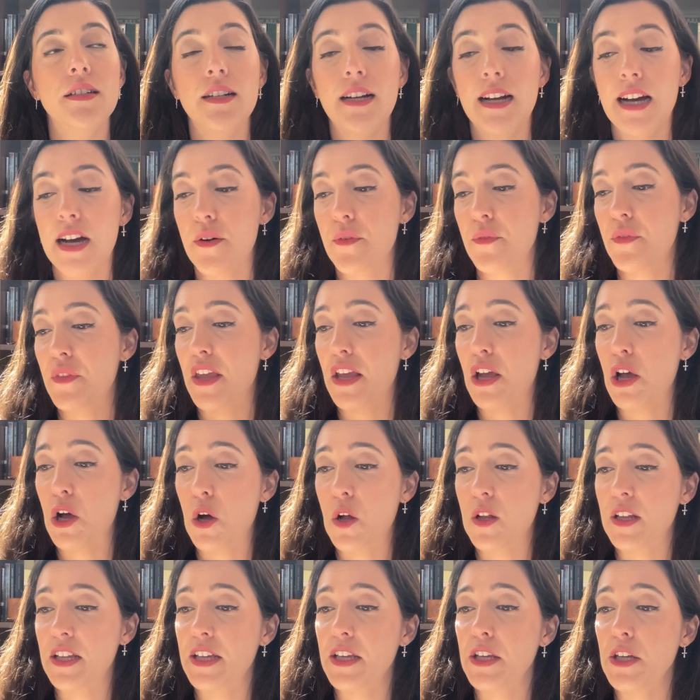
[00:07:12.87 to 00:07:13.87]
how they
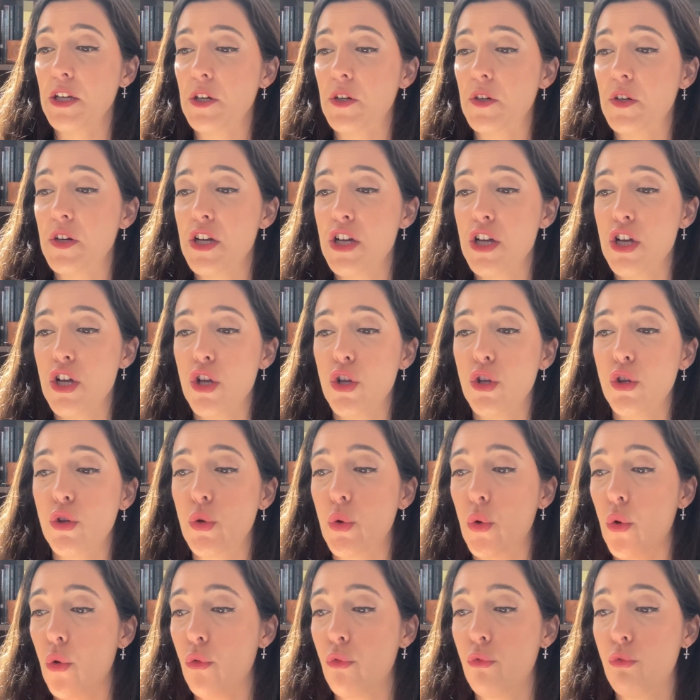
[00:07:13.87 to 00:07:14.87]
call it here,
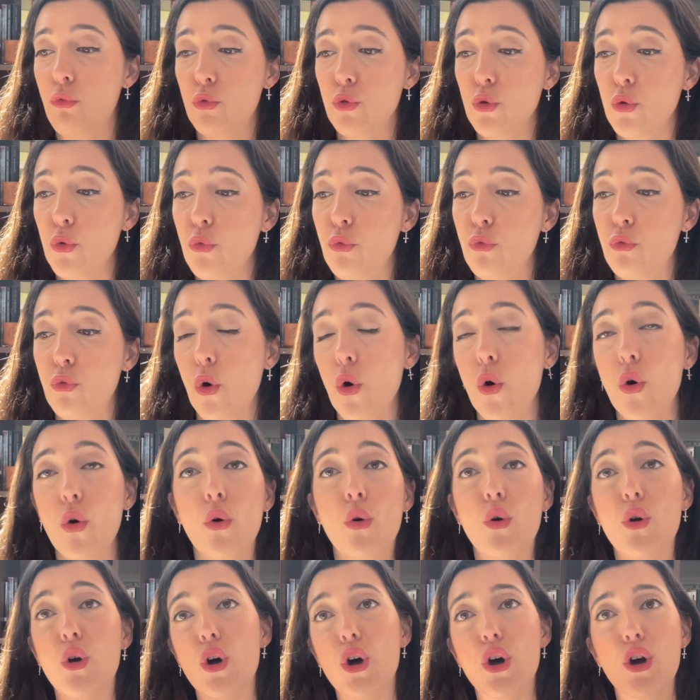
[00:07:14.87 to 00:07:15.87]

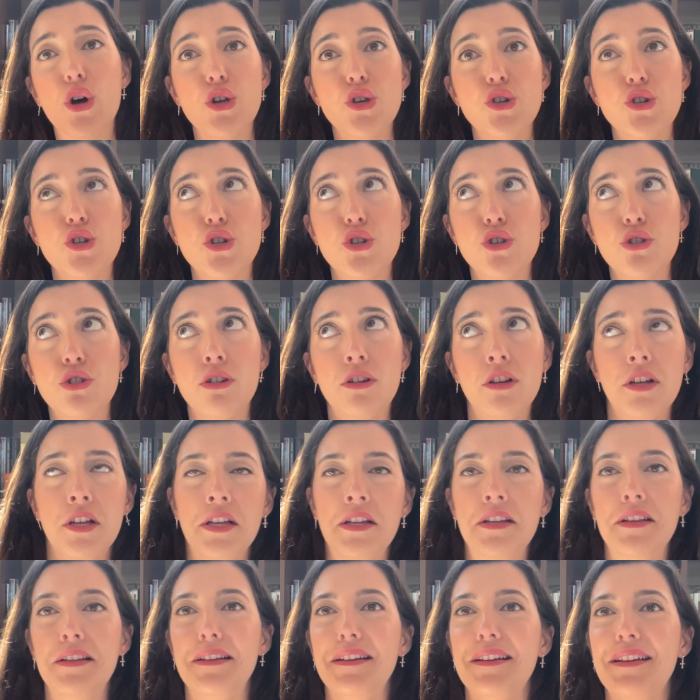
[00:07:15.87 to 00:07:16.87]
nouveau riche
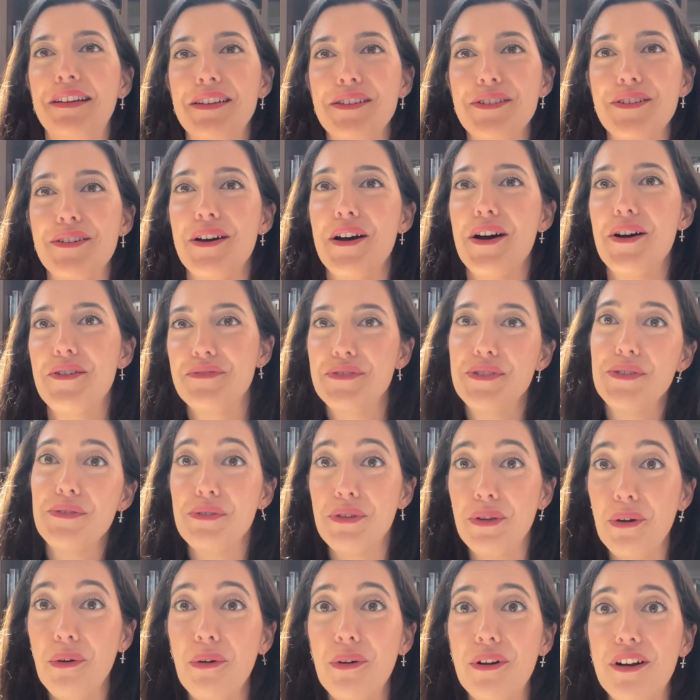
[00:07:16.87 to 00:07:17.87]
of New
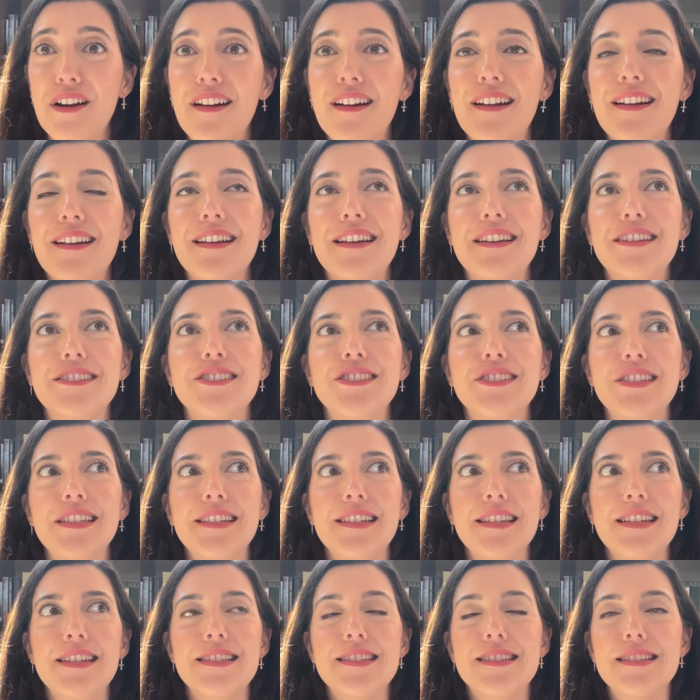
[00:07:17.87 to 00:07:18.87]
York, she
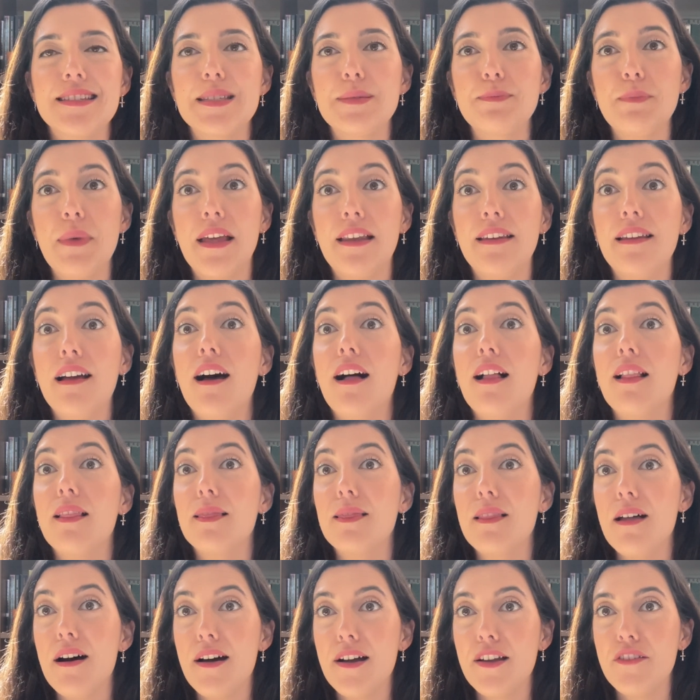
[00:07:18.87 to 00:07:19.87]
needs to spend a
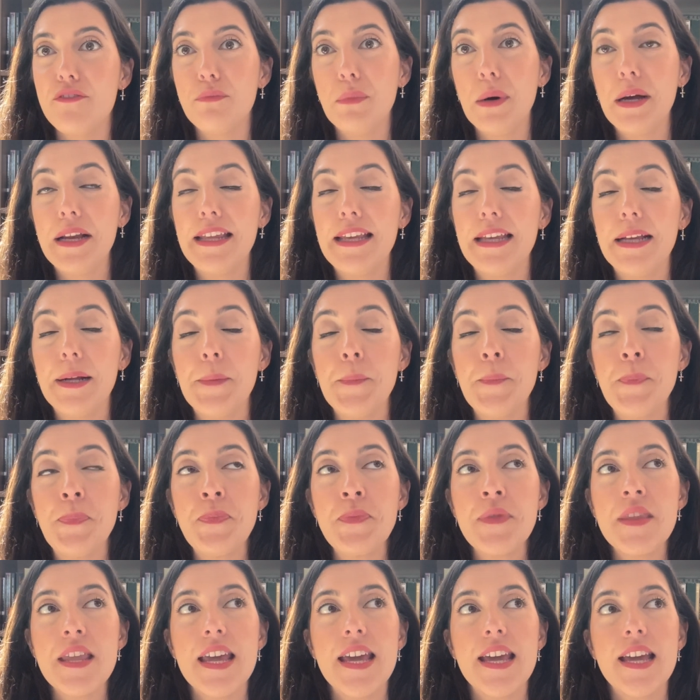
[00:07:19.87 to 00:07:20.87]
lot of money.
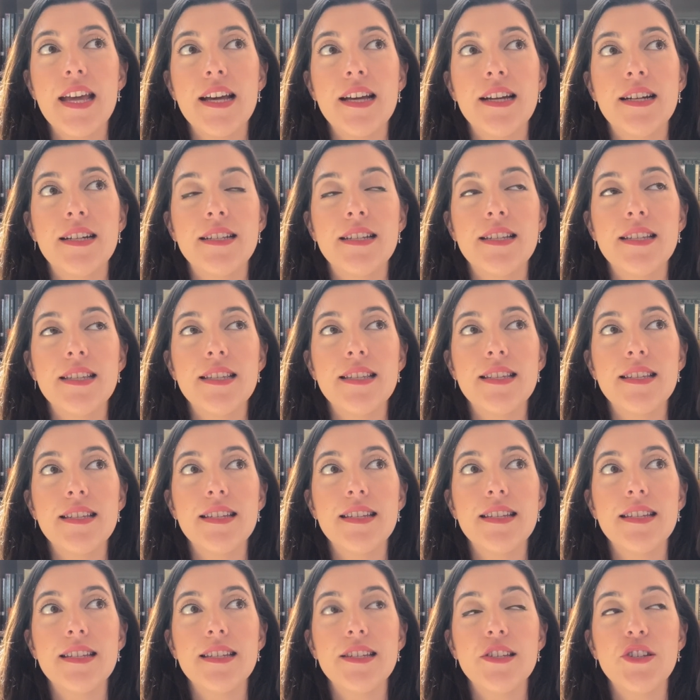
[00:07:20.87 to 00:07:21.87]
And
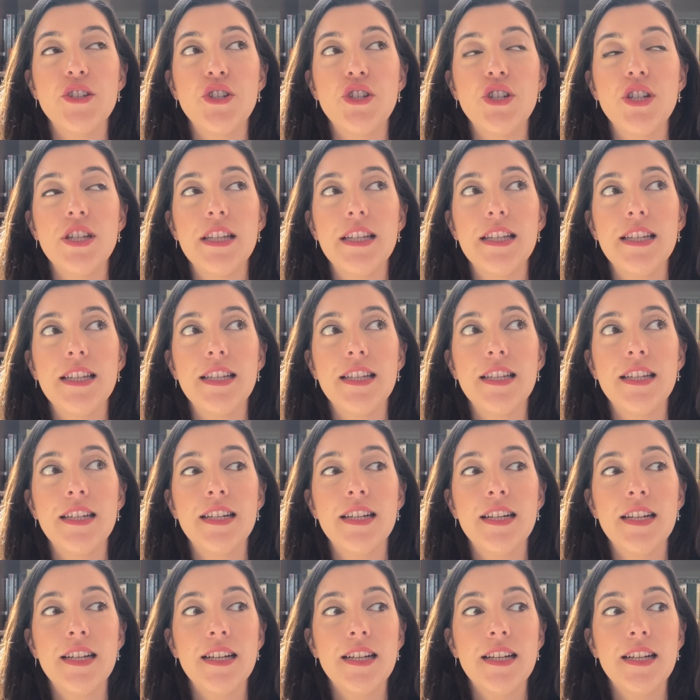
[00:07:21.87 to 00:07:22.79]
she